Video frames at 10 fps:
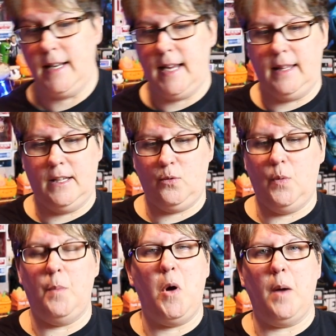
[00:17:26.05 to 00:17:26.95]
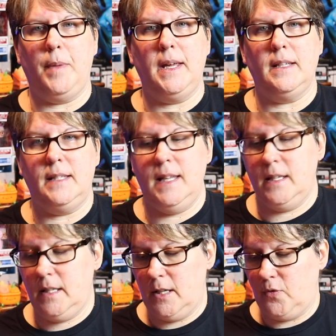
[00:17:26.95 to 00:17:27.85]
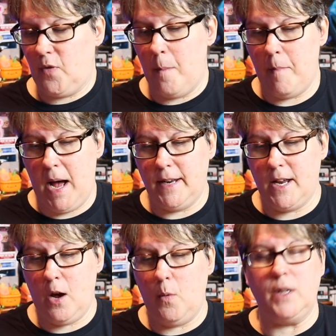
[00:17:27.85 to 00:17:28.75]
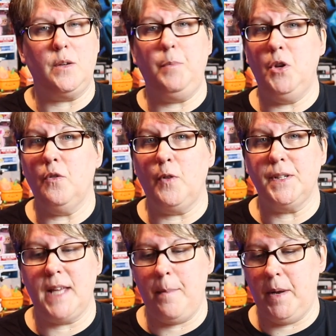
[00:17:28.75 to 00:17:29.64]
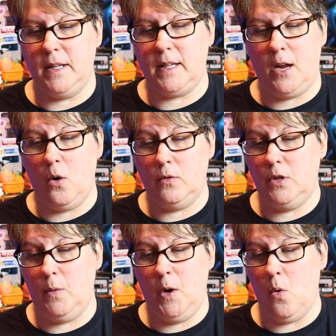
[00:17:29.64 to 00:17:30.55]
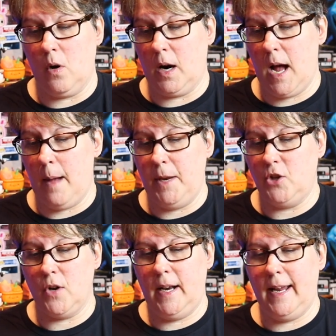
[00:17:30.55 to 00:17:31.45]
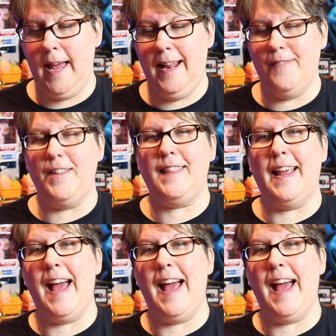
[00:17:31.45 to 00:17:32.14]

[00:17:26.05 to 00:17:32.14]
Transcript: to take this one apart because this is from Mondo. It's a beautiful set, but it's like doing origami trying to get everything